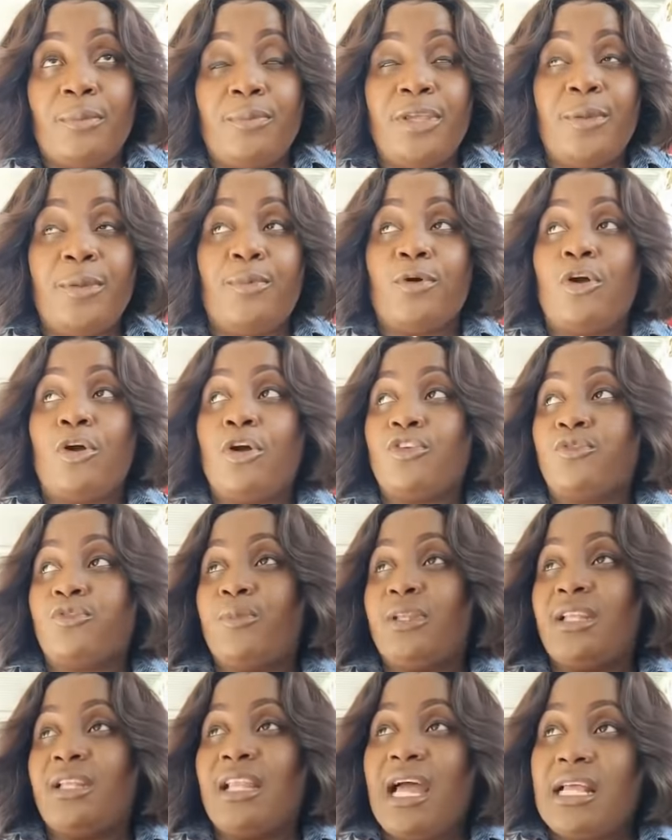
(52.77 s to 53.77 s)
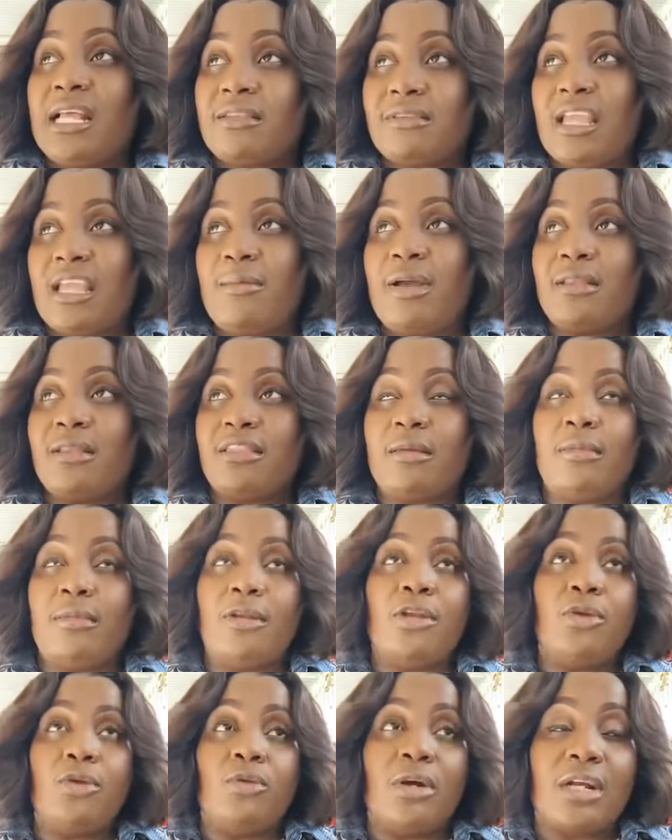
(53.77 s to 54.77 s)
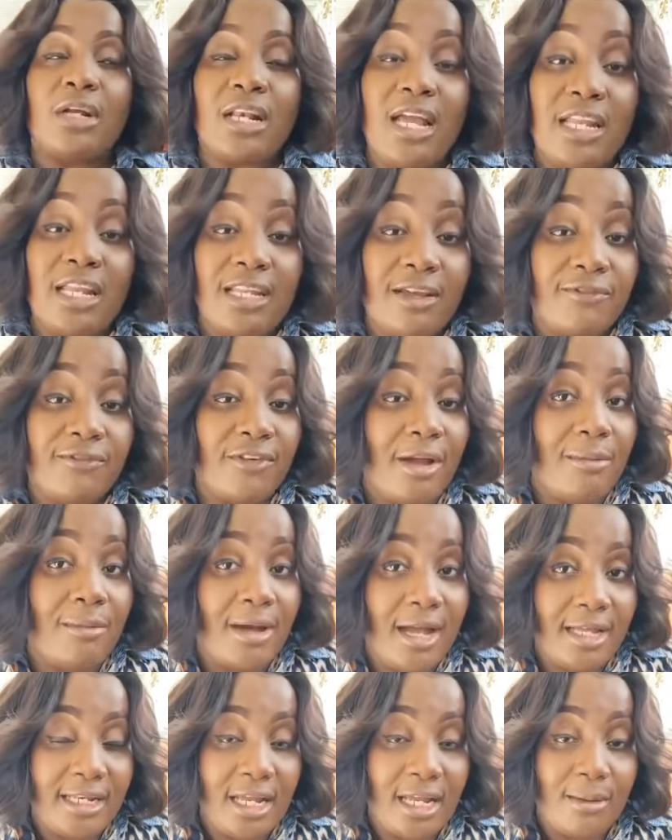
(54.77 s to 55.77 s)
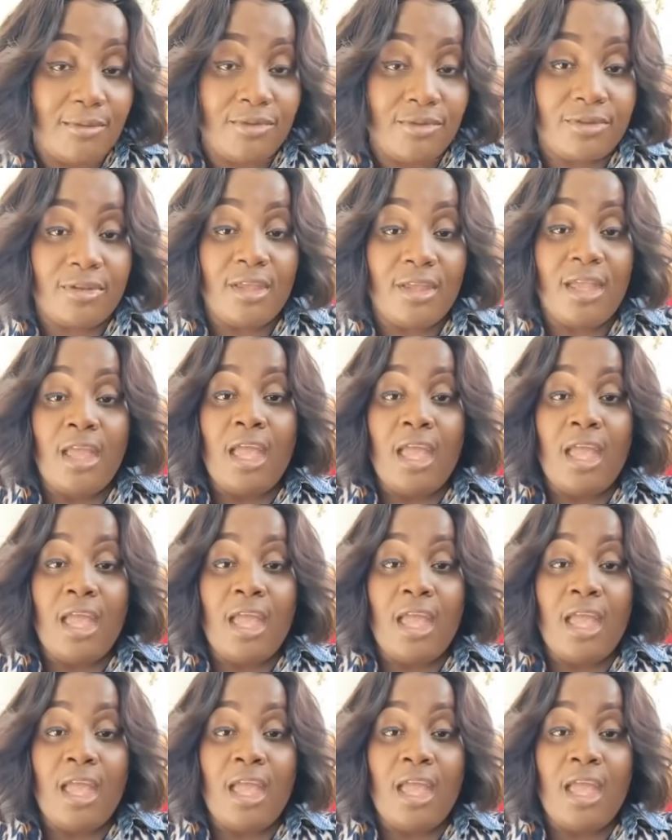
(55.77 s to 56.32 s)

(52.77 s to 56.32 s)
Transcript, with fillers: people cuss me the last time I said I don't know Claudia from Adams.